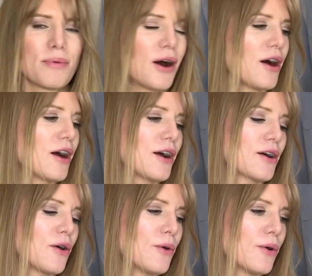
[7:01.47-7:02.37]

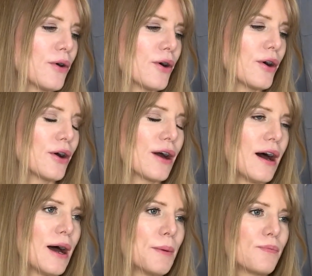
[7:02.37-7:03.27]
park, or
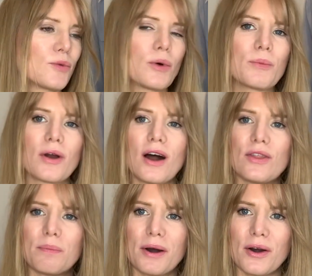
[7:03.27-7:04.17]
when we're on the
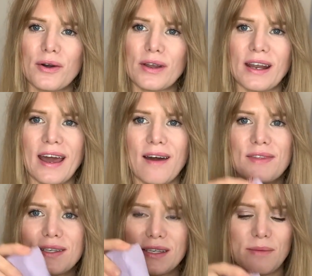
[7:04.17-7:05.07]
boat, and I have
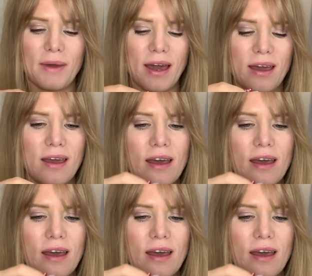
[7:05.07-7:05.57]
this in my